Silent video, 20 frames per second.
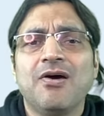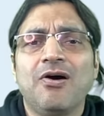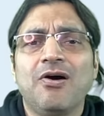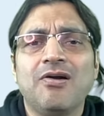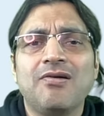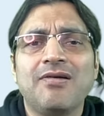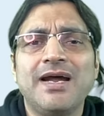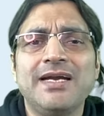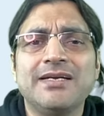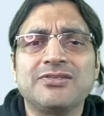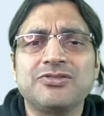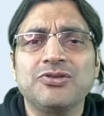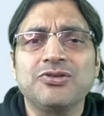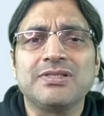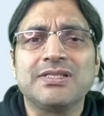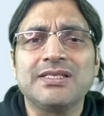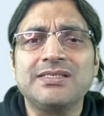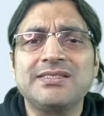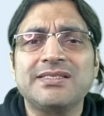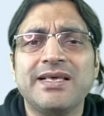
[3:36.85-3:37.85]
All right. So
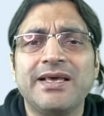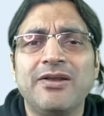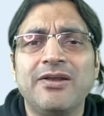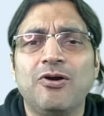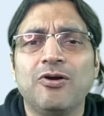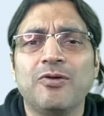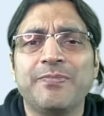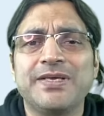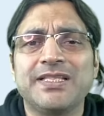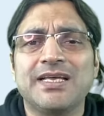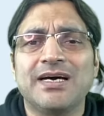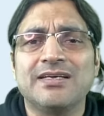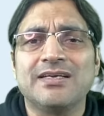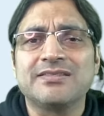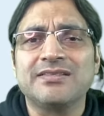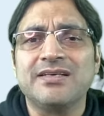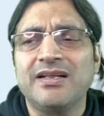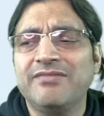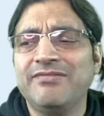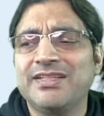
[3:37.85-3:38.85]
this cannot be the
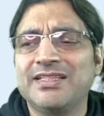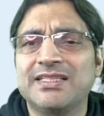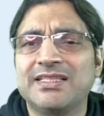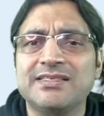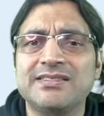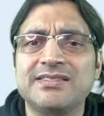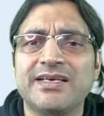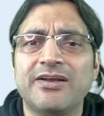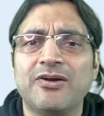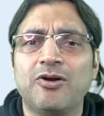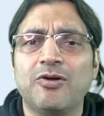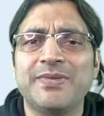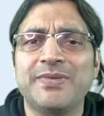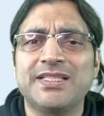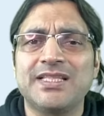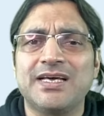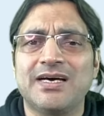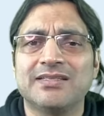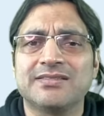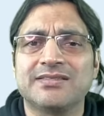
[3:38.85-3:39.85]
answer. Even this cannot be
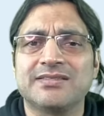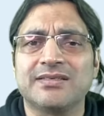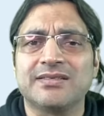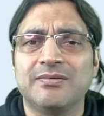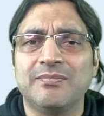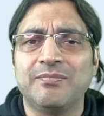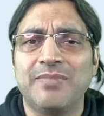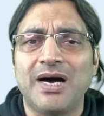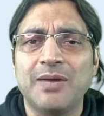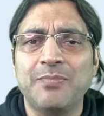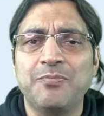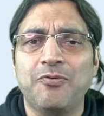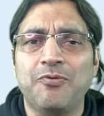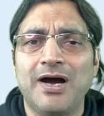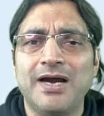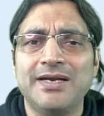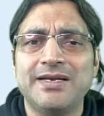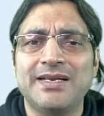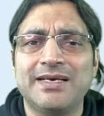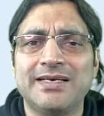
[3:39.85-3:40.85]
the answer. My
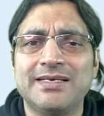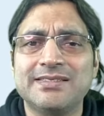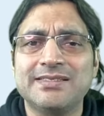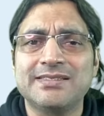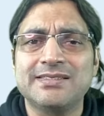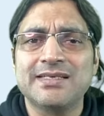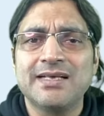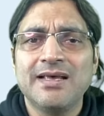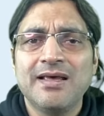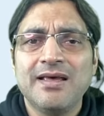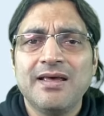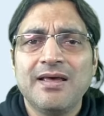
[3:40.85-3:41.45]
point is,